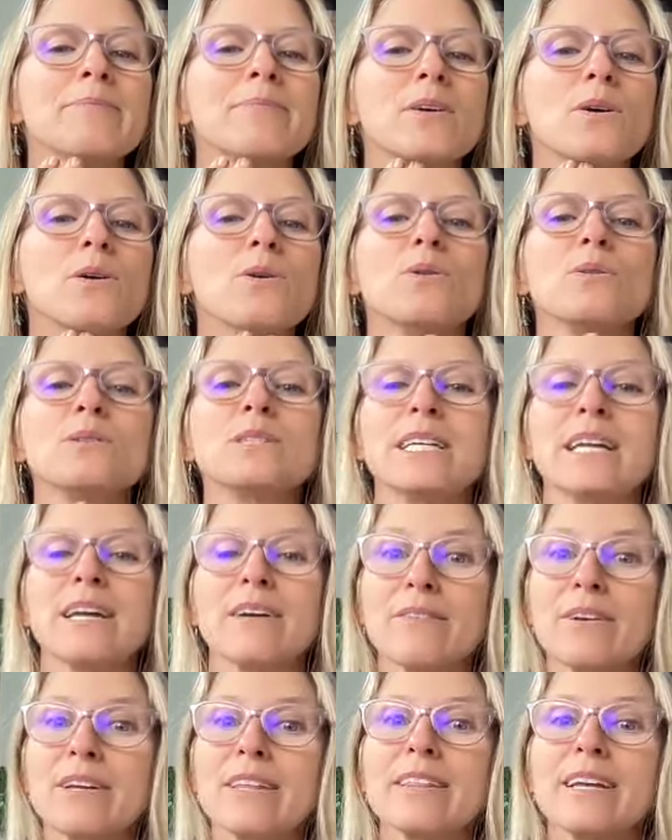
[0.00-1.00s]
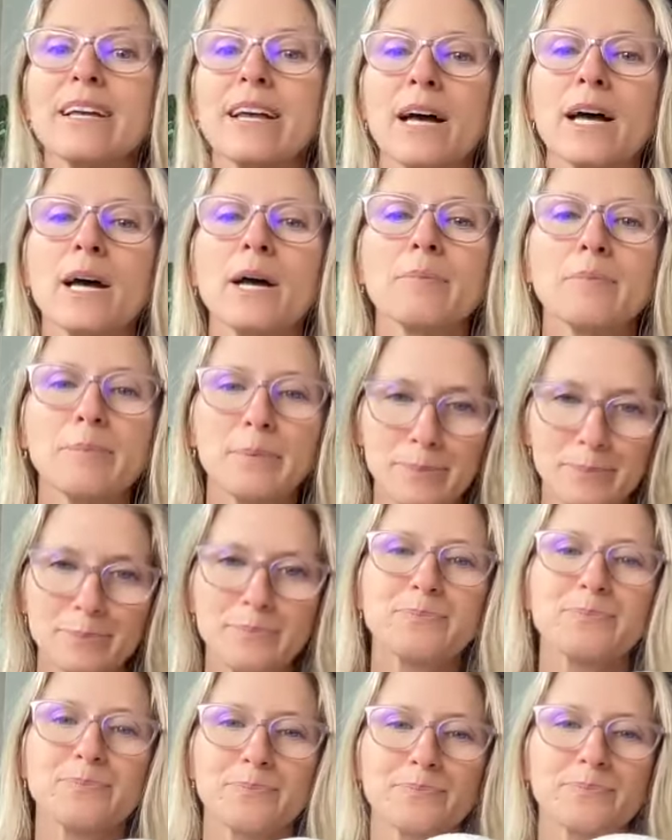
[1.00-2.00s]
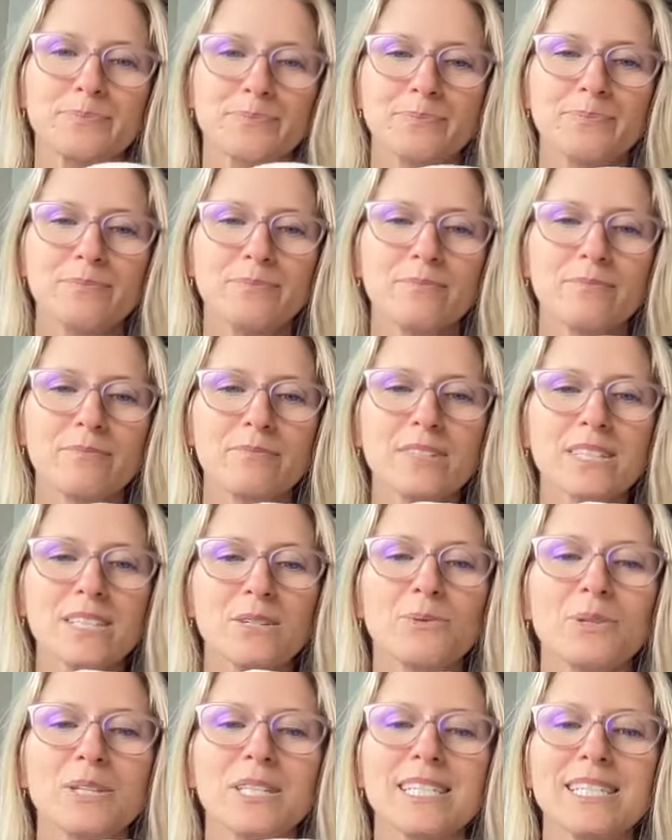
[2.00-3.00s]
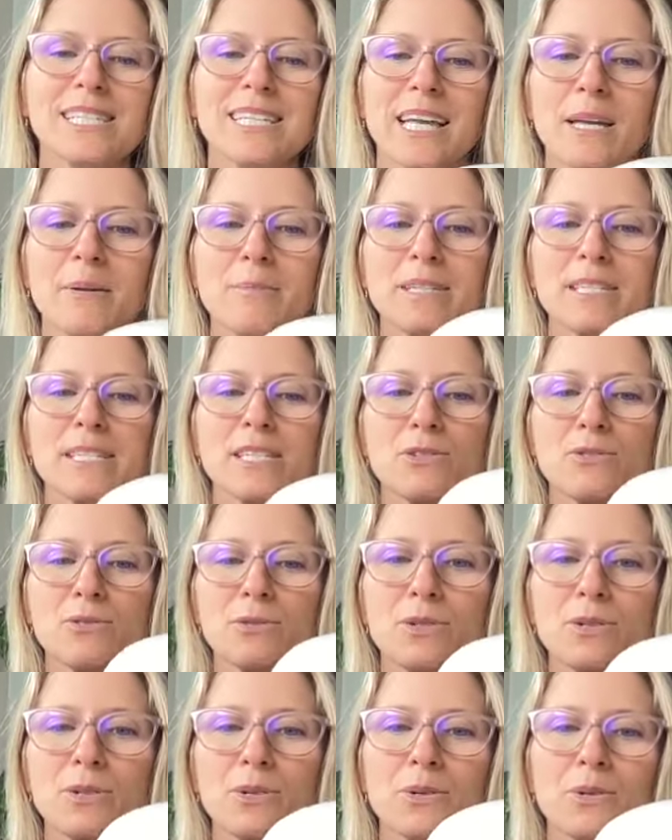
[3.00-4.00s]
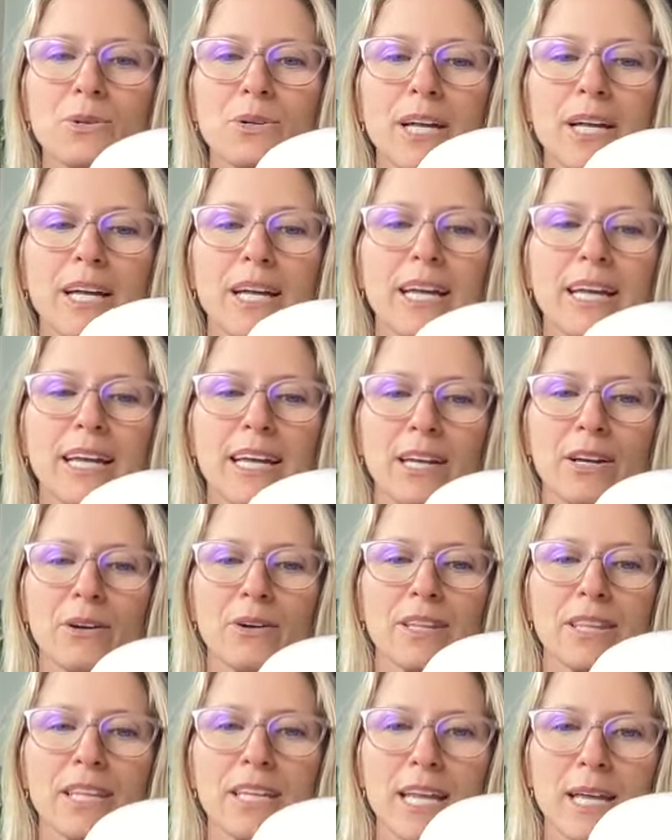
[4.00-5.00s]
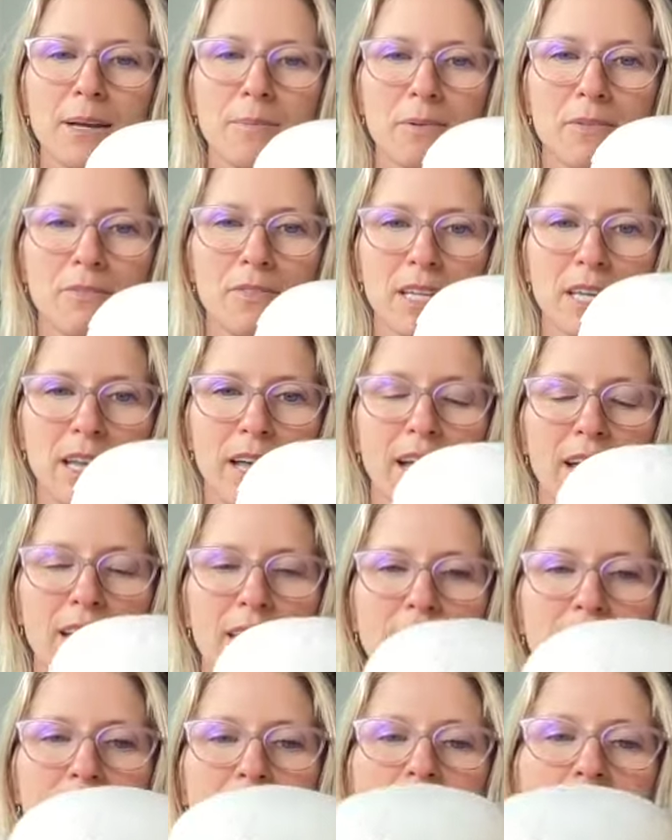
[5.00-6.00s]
holding everything up. Well, the same is true here at the nape of the neck.